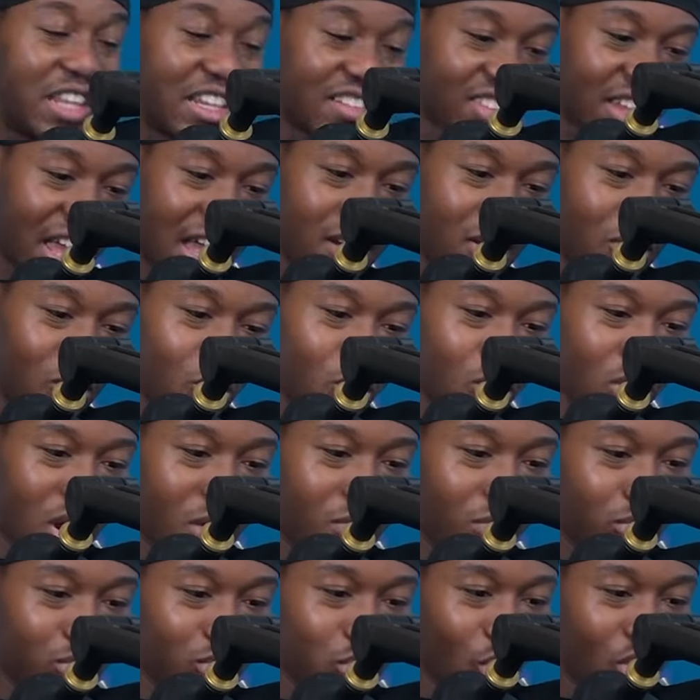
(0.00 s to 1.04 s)
this kangaroo
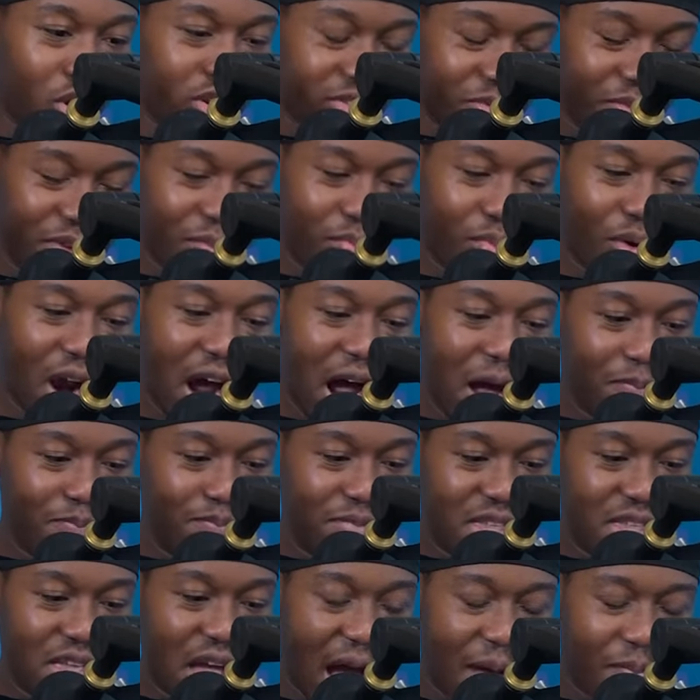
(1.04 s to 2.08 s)
comes towards me, bro,
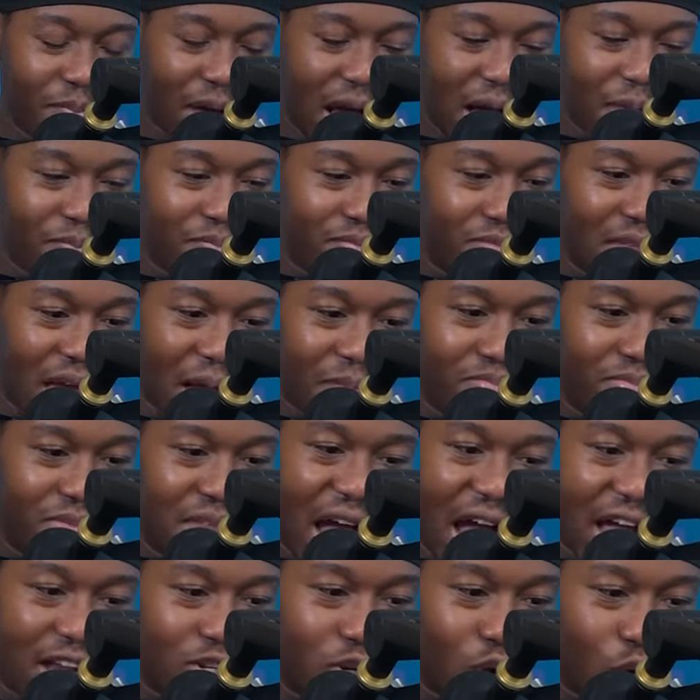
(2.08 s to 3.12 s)
I'm, I'm I'm I'm
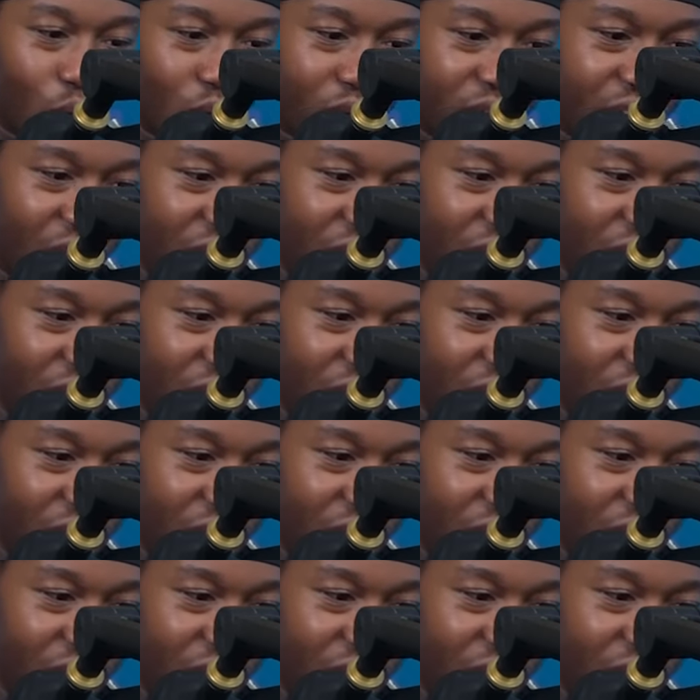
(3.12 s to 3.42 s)
not doing